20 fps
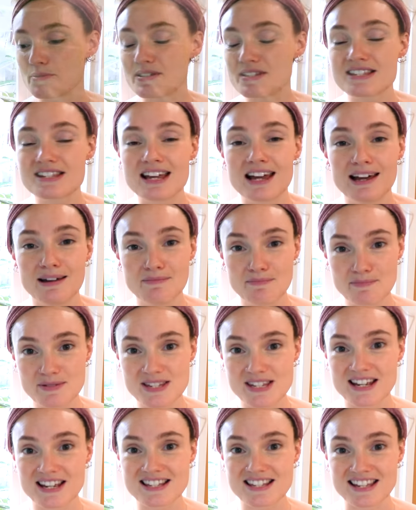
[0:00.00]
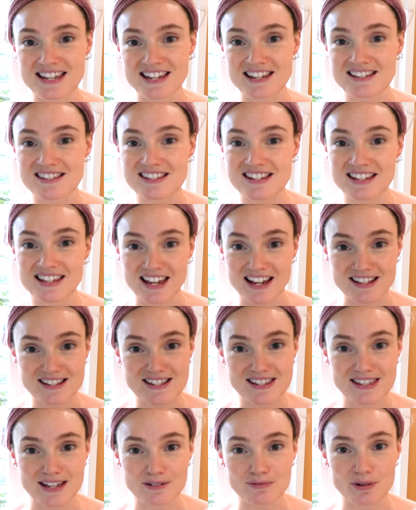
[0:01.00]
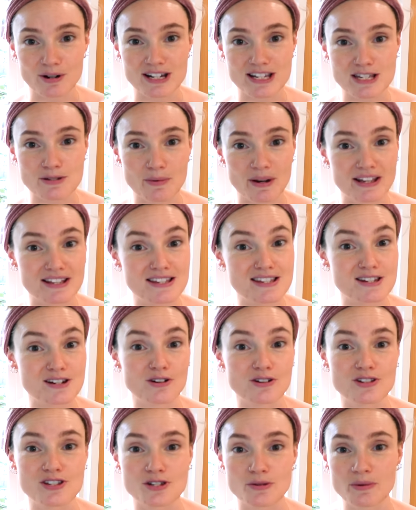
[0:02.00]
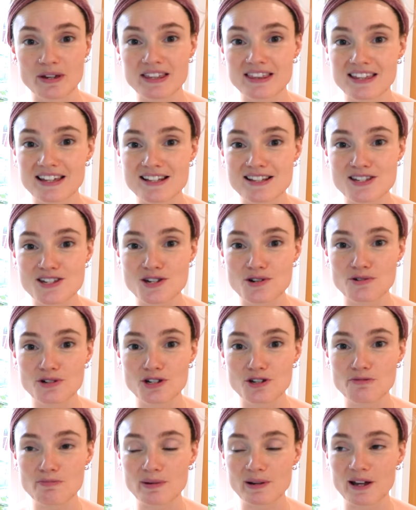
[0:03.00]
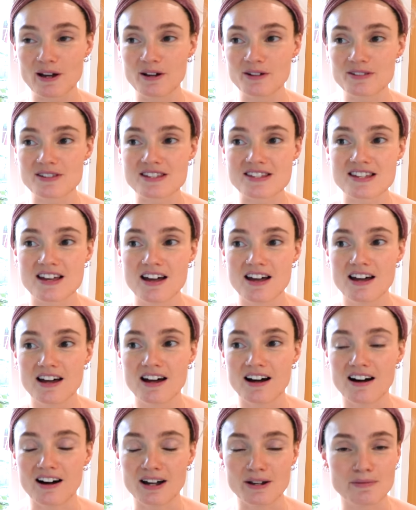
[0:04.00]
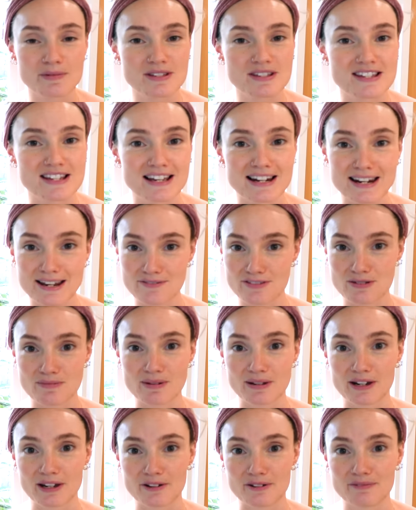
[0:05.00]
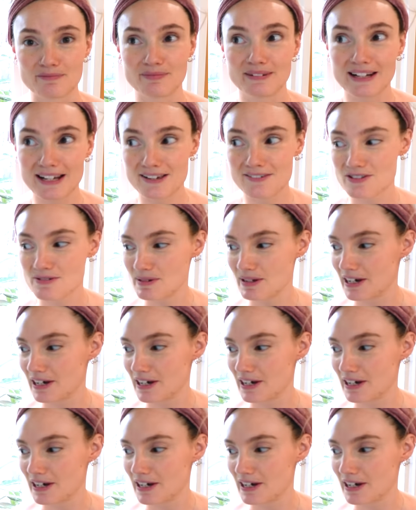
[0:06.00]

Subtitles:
as tempting as it is to get in there right away and start doing things to your new plants, I would say leave them alone. Leave them